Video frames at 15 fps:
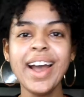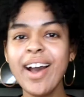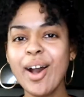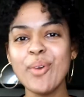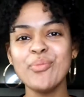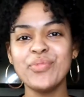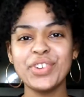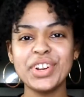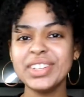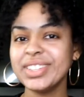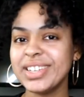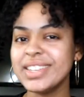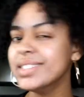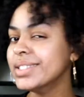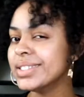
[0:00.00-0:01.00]
I'm very
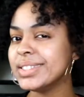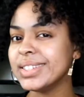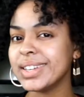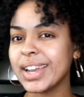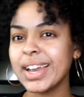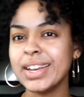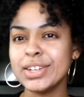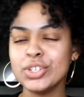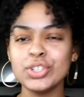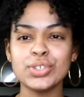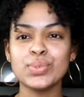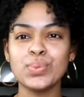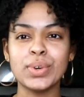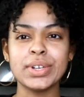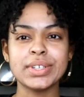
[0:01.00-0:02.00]
lazy and kind of
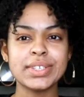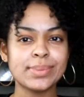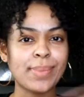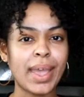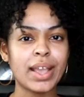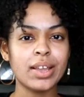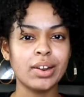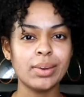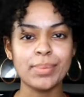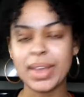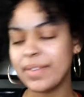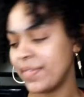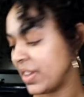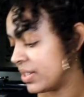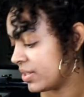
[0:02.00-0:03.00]
just want to smack it on
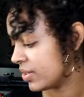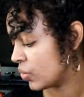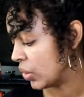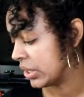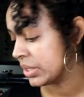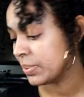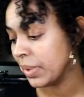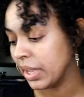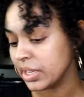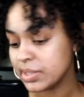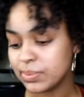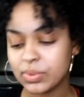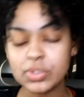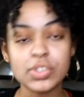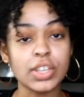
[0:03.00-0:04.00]
my face as quick as
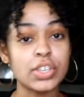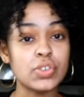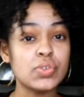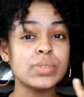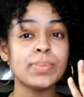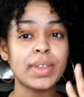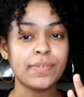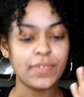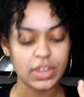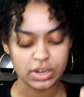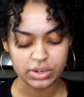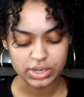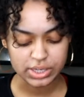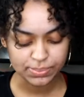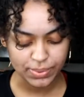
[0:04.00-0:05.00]
possible, so I use my fingers.